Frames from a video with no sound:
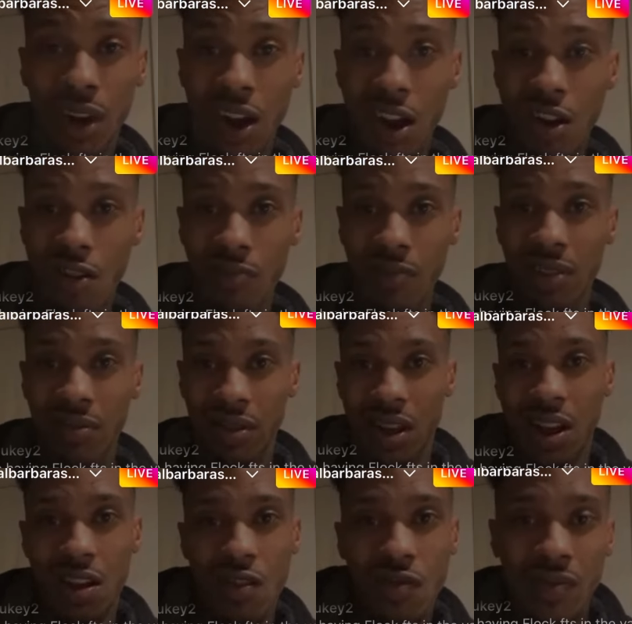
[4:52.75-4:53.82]
I don't be,
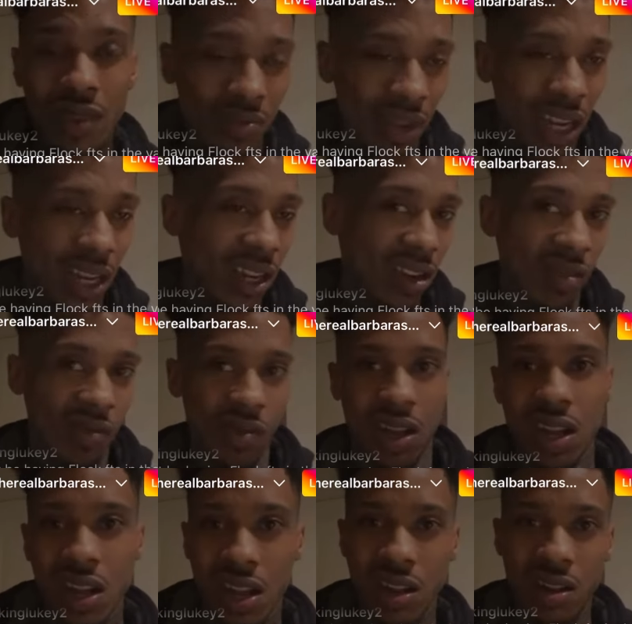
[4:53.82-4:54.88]
I don't be meaning no
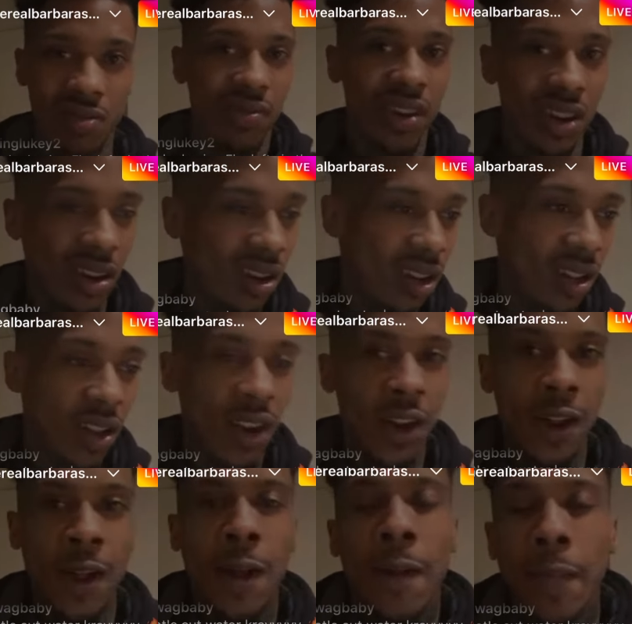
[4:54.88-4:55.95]
harm, bro.
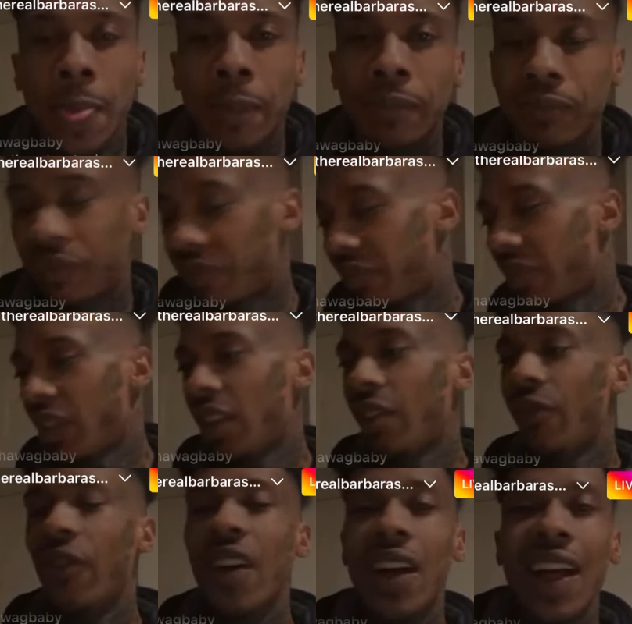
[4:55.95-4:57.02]
The
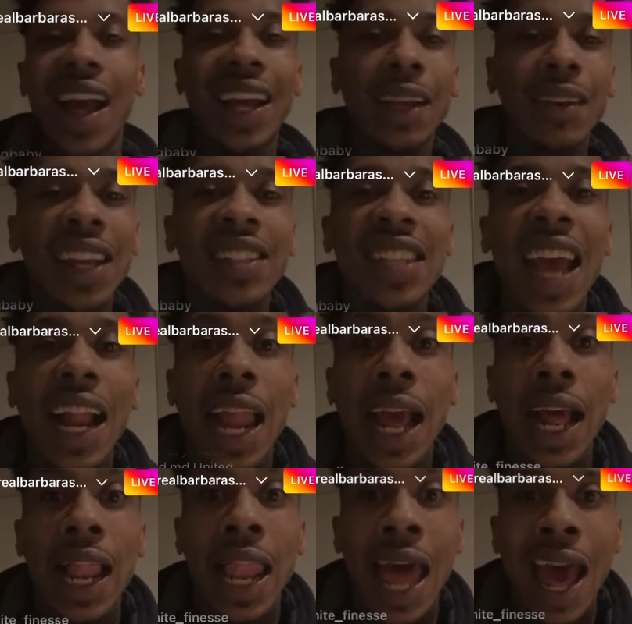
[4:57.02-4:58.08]
fuck? Yeah. I keep that sack like
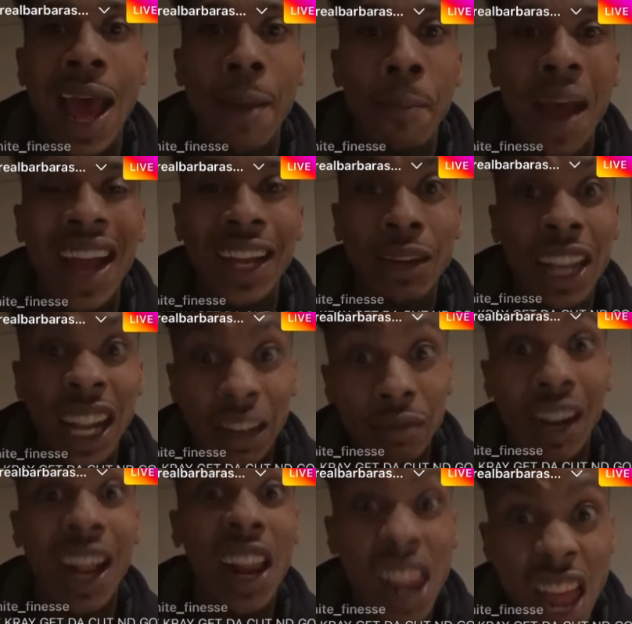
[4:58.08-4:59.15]
a linebacker. I keep that
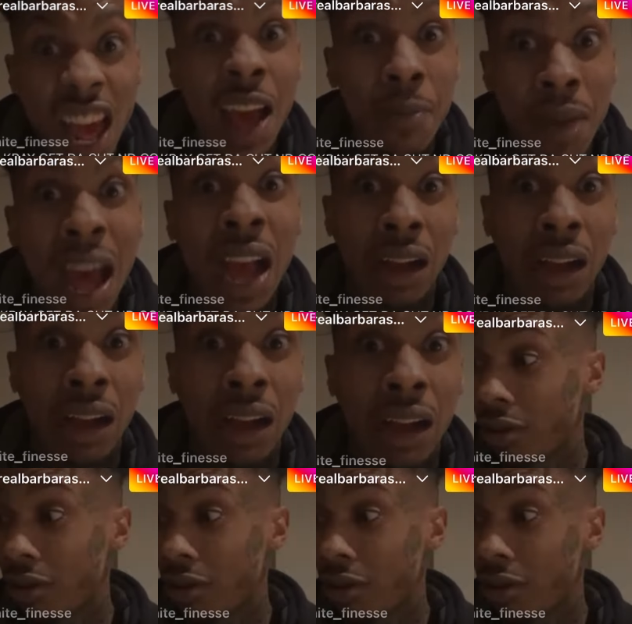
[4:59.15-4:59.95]
fucking linebacker.